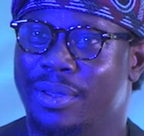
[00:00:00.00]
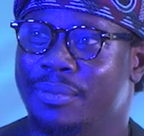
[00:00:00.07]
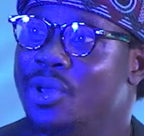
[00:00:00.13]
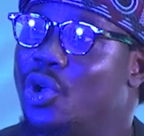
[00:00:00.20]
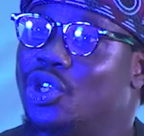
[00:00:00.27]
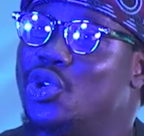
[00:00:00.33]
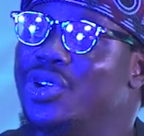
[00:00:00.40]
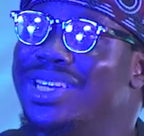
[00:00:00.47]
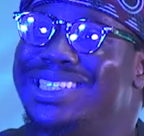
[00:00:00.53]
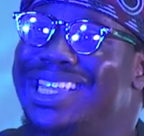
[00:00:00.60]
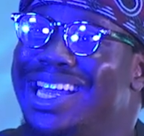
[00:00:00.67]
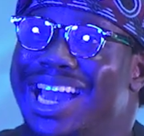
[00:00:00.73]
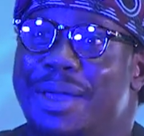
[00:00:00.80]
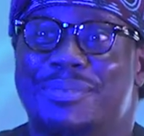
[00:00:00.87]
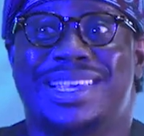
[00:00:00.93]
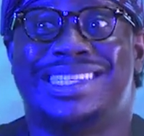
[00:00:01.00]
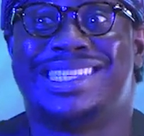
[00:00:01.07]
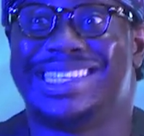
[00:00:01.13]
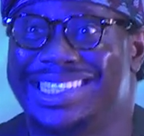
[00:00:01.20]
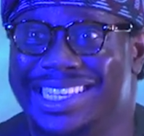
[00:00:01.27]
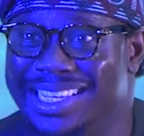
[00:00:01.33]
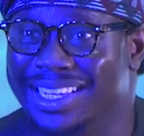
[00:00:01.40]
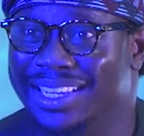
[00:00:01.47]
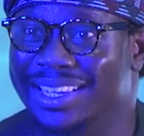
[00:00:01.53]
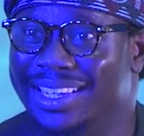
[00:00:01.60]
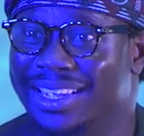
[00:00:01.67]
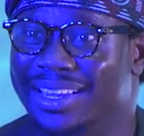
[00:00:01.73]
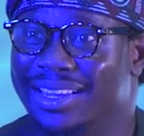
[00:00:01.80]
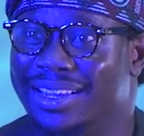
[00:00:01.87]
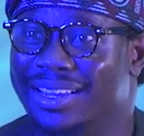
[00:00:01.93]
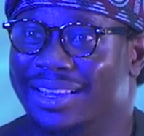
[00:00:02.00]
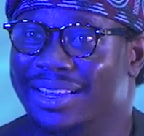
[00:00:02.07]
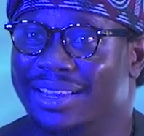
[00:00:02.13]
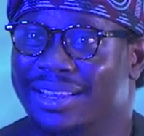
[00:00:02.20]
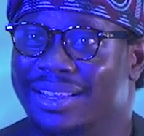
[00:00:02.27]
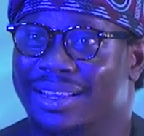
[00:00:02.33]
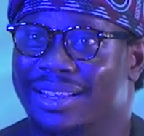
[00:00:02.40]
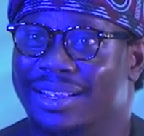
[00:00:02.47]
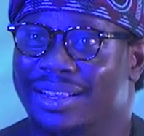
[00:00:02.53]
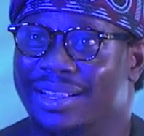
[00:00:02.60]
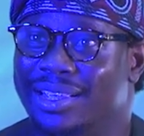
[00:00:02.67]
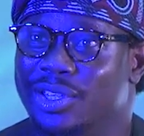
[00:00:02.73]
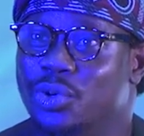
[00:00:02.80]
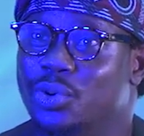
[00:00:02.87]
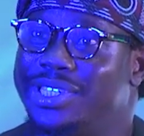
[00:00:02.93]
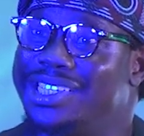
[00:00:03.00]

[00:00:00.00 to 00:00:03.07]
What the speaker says: Because on Instagram is easy. You